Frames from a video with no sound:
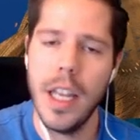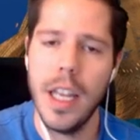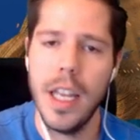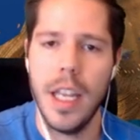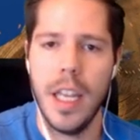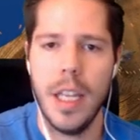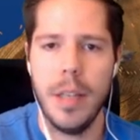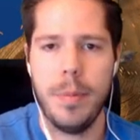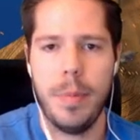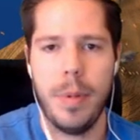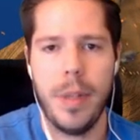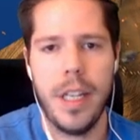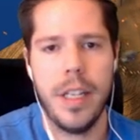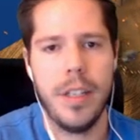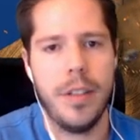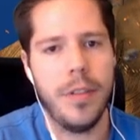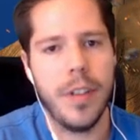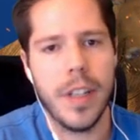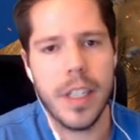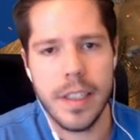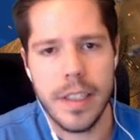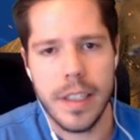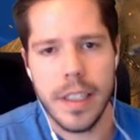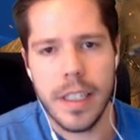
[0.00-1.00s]
It plays
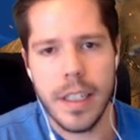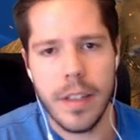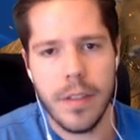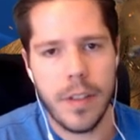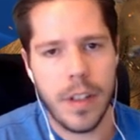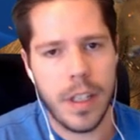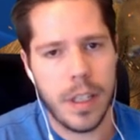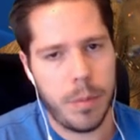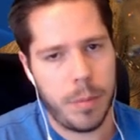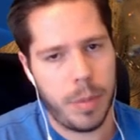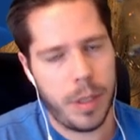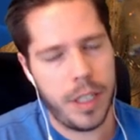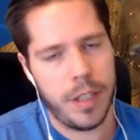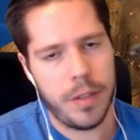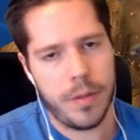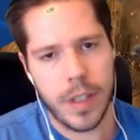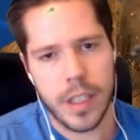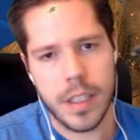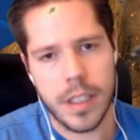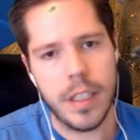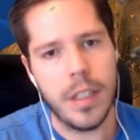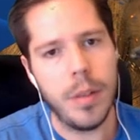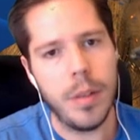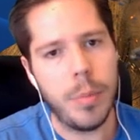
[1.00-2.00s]
Victini V, it plays
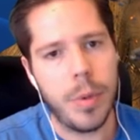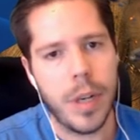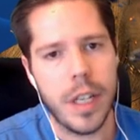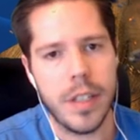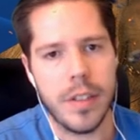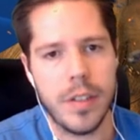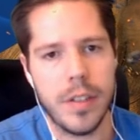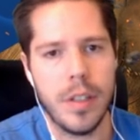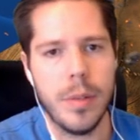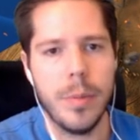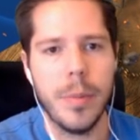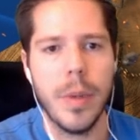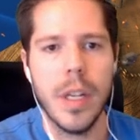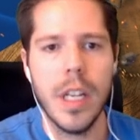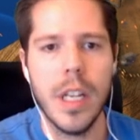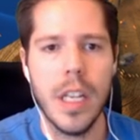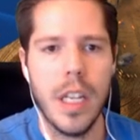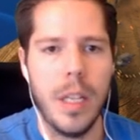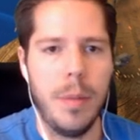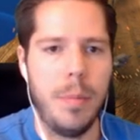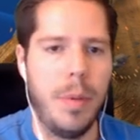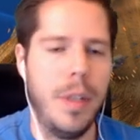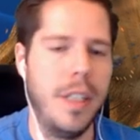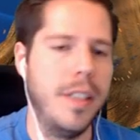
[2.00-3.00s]
Victini Prism,
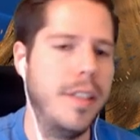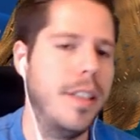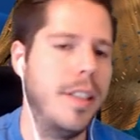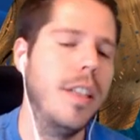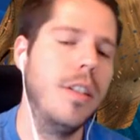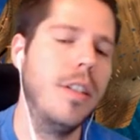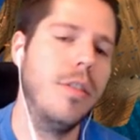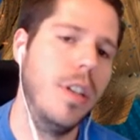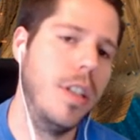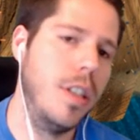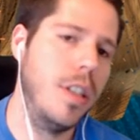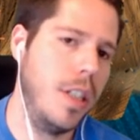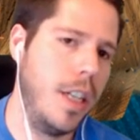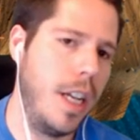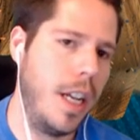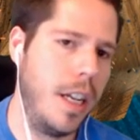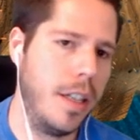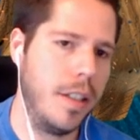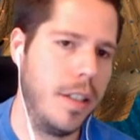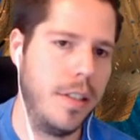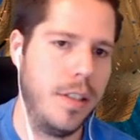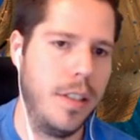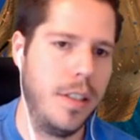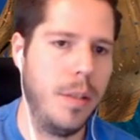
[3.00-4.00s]
it plays Heatran G
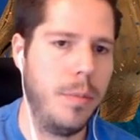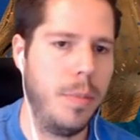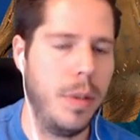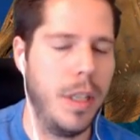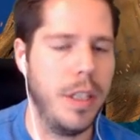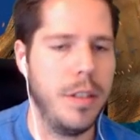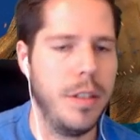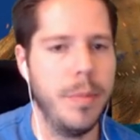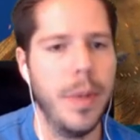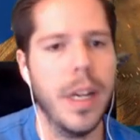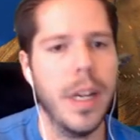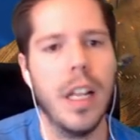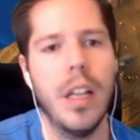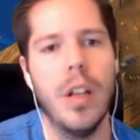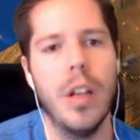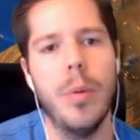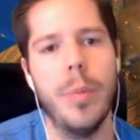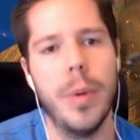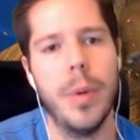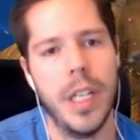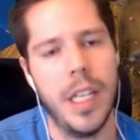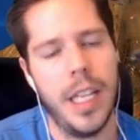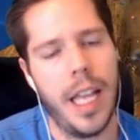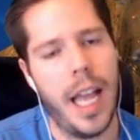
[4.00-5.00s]
X, it plays
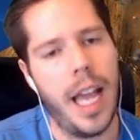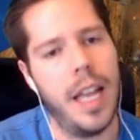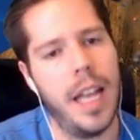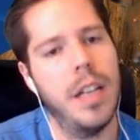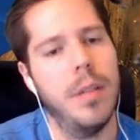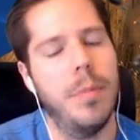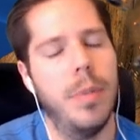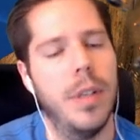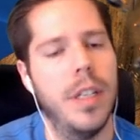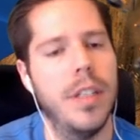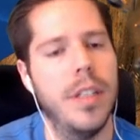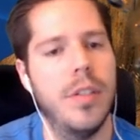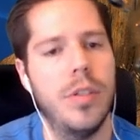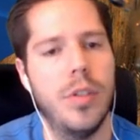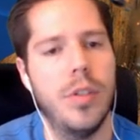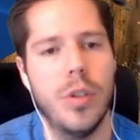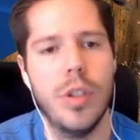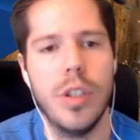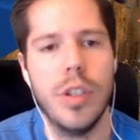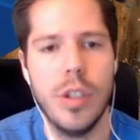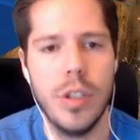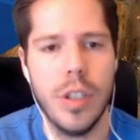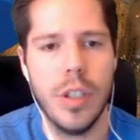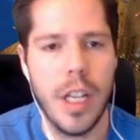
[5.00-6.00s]
Megalopony, and it plays
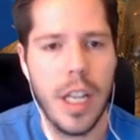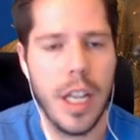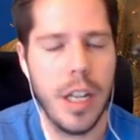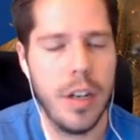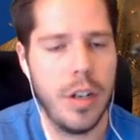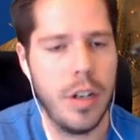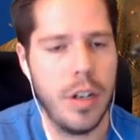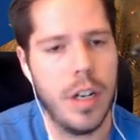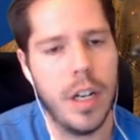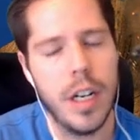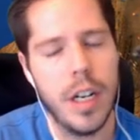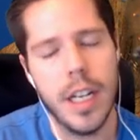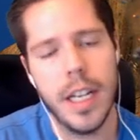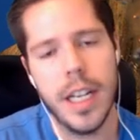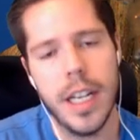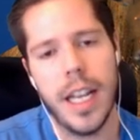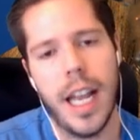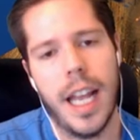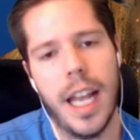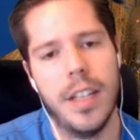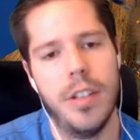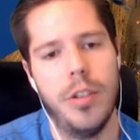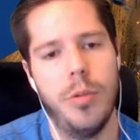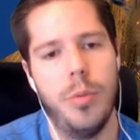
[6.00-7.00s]
Turtonator
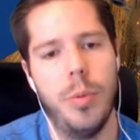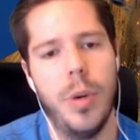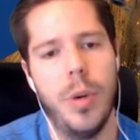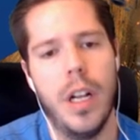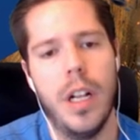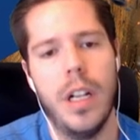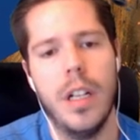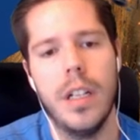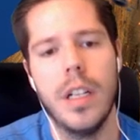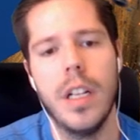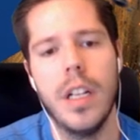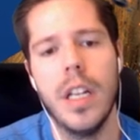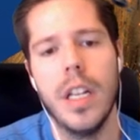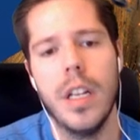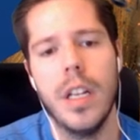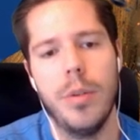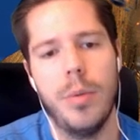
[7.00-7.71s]
as well.